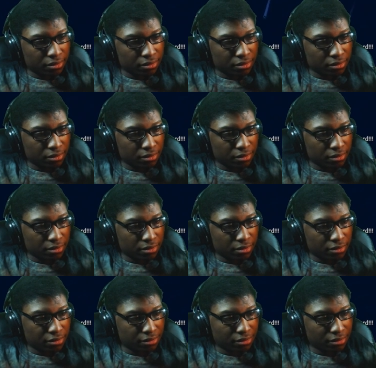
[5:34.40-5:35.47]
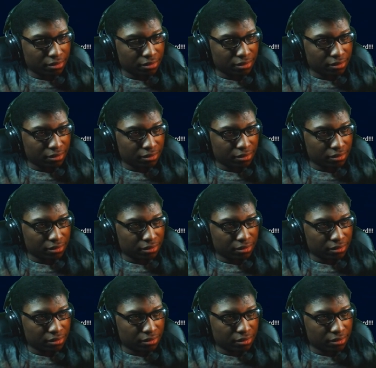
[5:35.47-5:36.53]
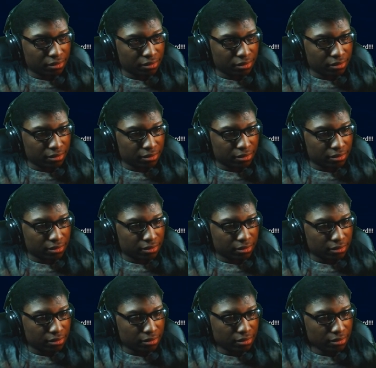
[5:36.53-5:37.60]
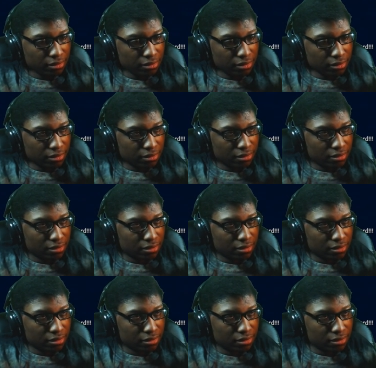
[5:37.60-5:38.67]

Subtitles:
[no speech]